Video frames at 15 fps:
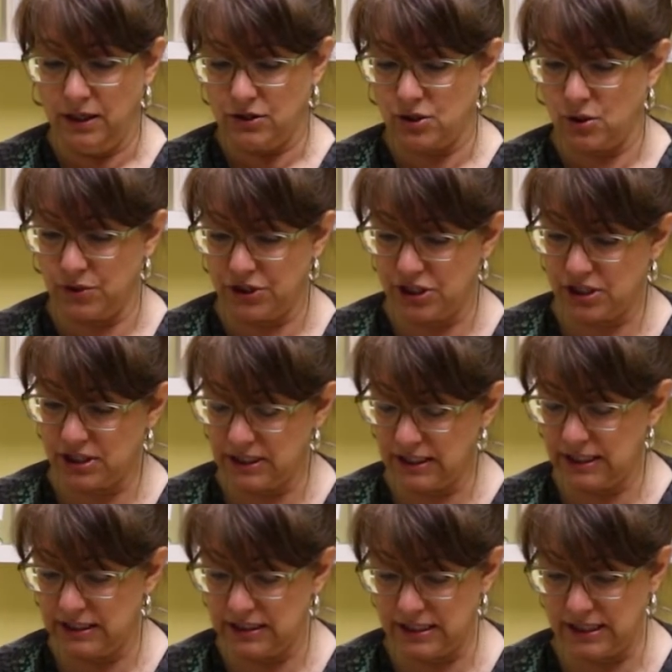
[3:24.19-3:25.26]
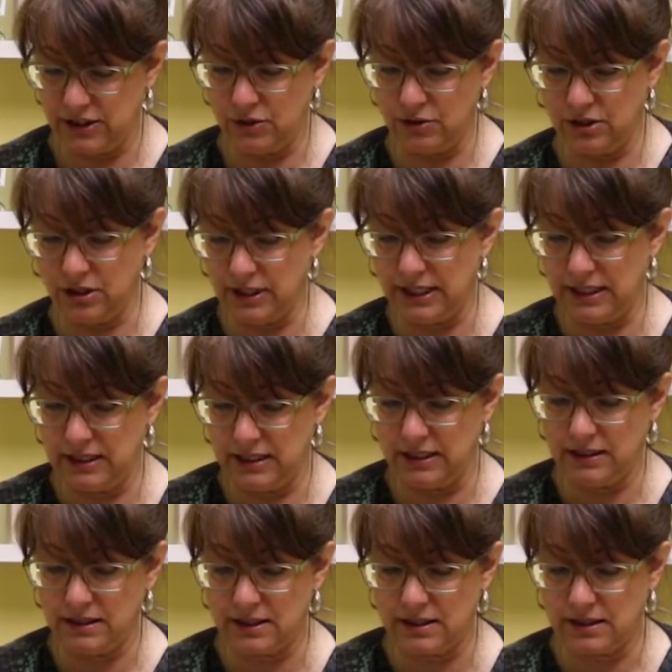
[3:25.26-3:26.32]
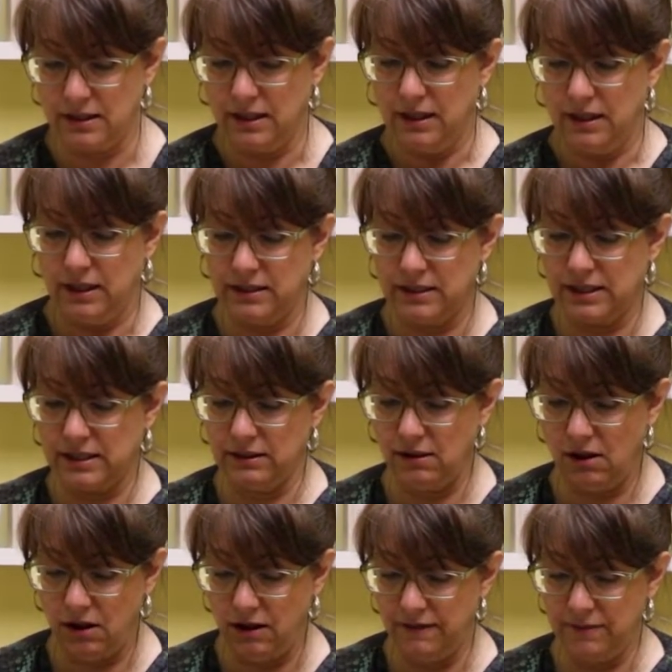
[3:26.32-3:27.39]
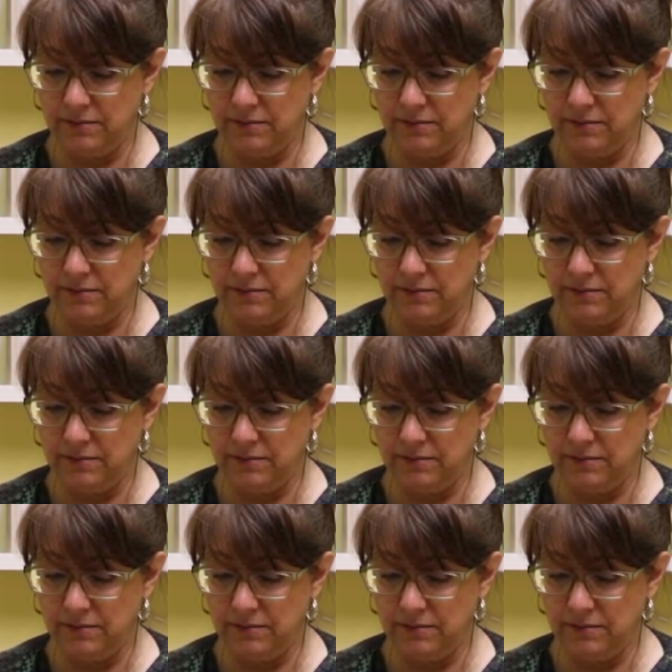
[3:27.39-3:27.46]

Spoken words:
So we're just going to continue cooking this until all the